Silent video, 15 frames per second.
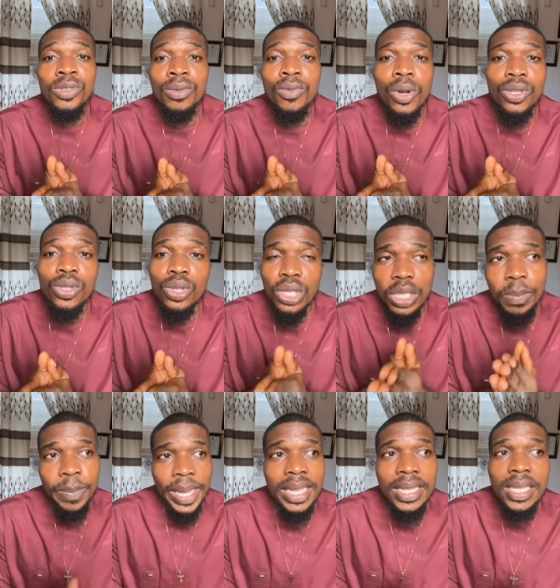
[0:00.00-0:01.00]
between what you
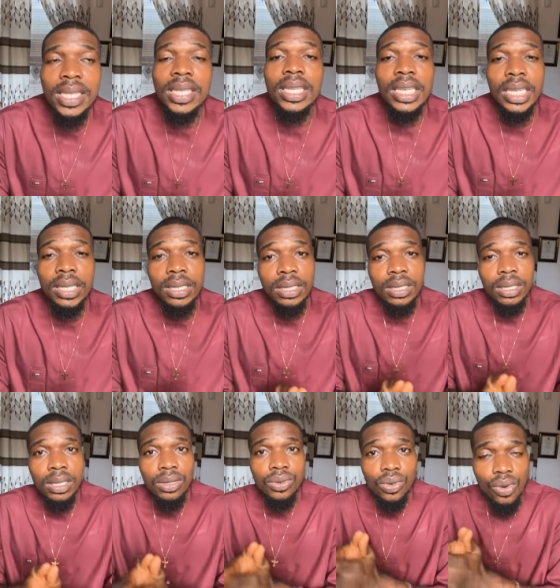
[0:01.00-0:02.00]
spent in
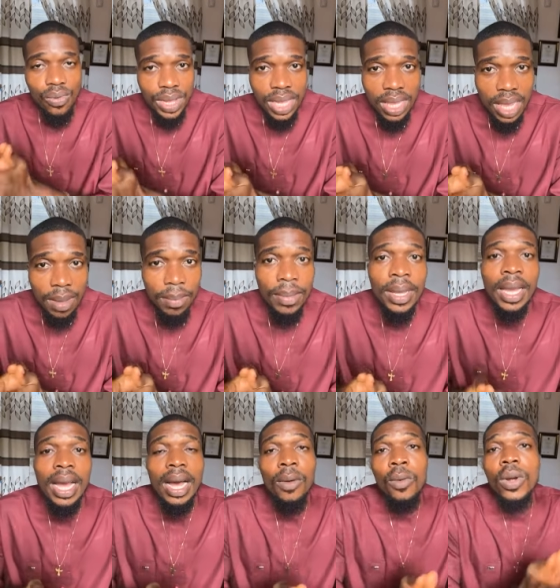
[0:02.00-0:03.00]
growing them
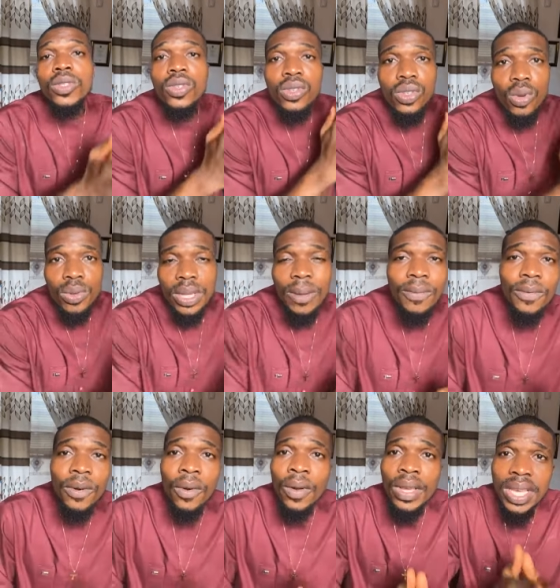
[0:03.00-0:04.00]
and what you sold them
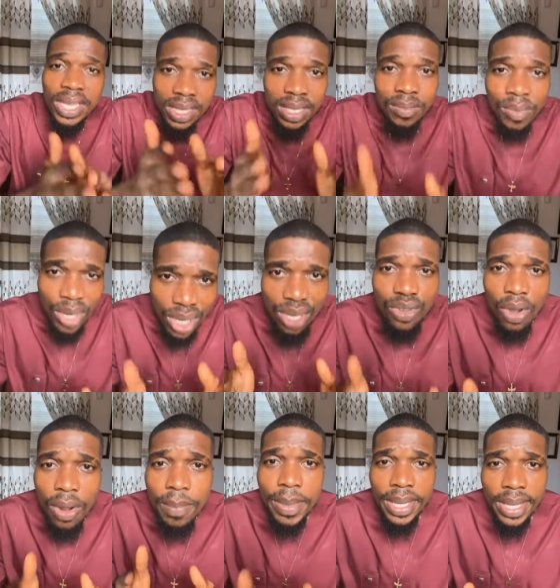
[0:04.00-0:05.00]
for is the money
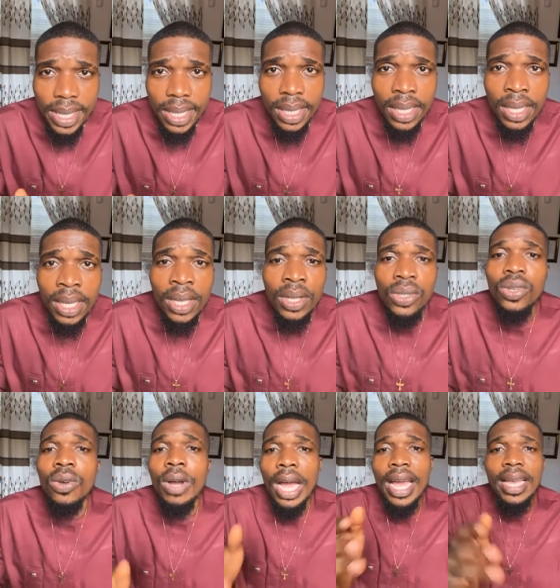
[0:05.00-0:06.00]
you are making.
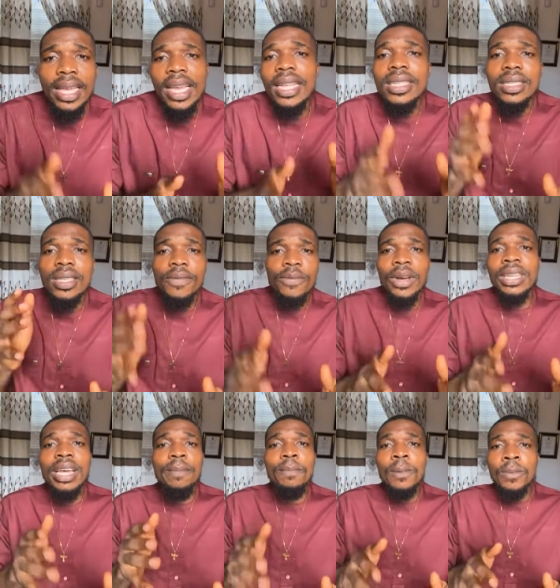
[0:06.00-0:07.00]
So I get the
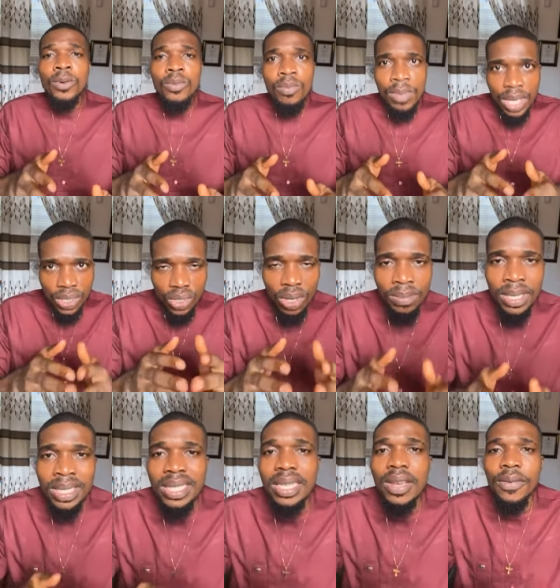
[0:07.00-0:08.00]
fact that people mix up
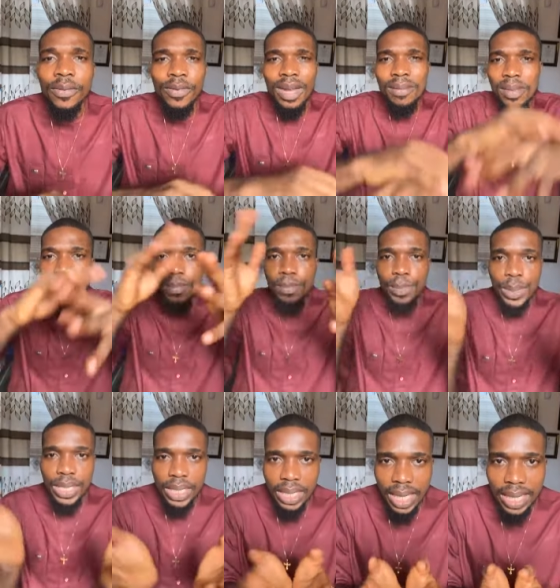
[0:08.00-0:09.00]
the snail farming
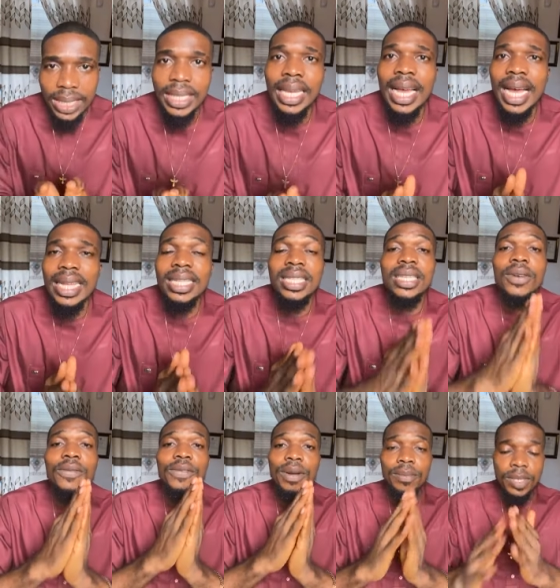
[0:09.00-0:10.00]
business and
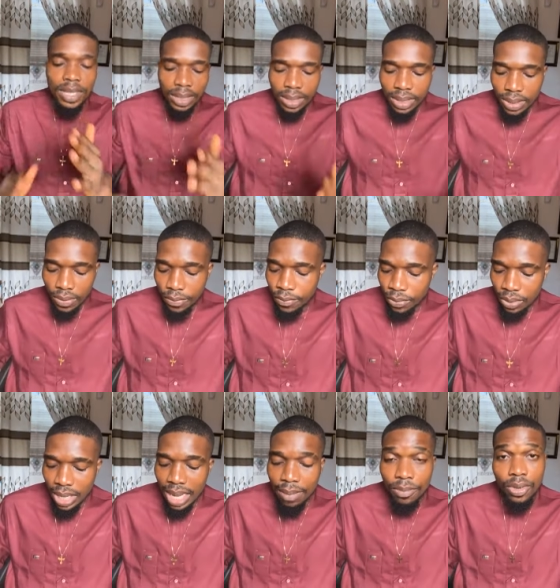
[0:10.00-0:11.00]
snail farming itself.
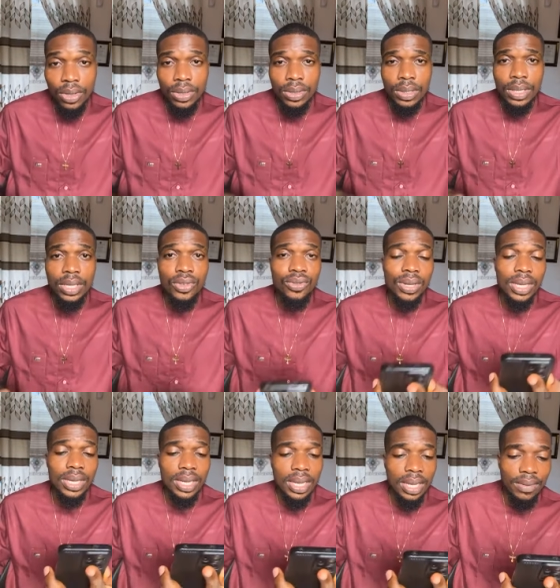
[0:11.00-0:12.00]
So I'm just
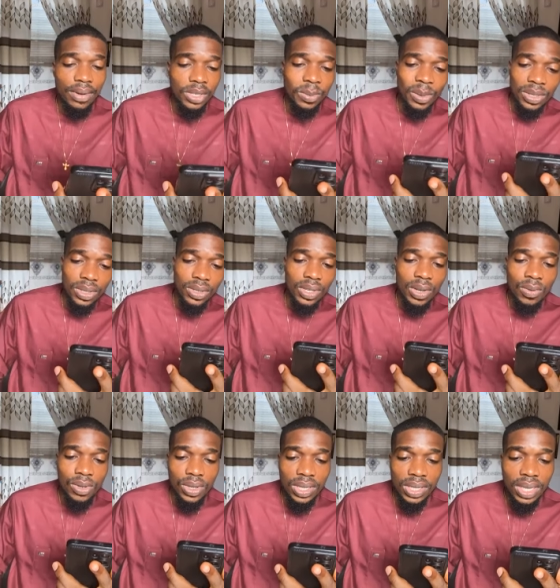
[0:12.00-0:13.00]
literally responding to the
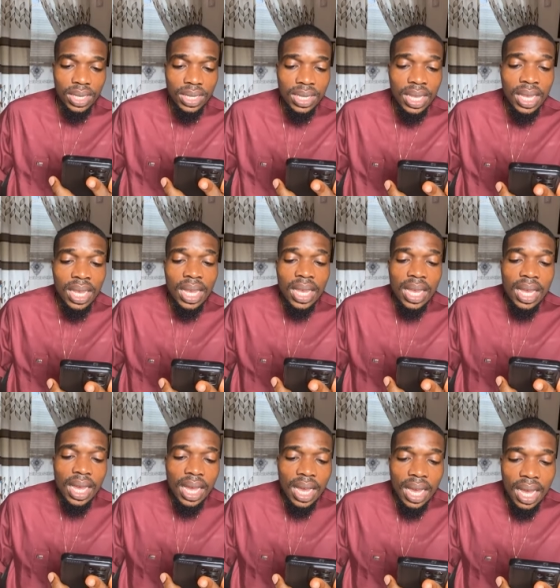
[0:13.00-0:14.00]
question. It says,
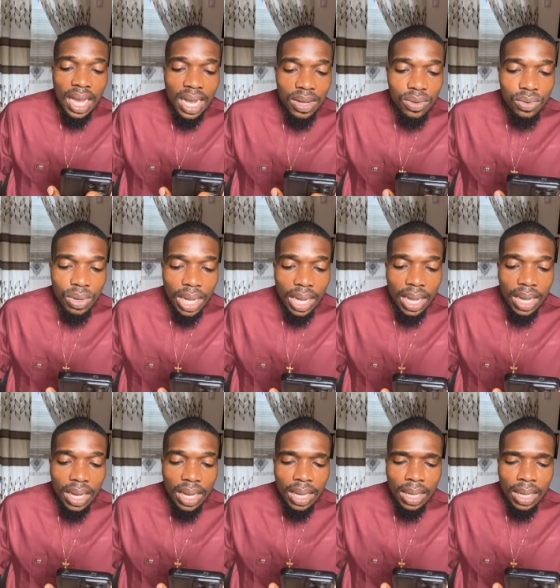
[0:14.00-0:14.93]
how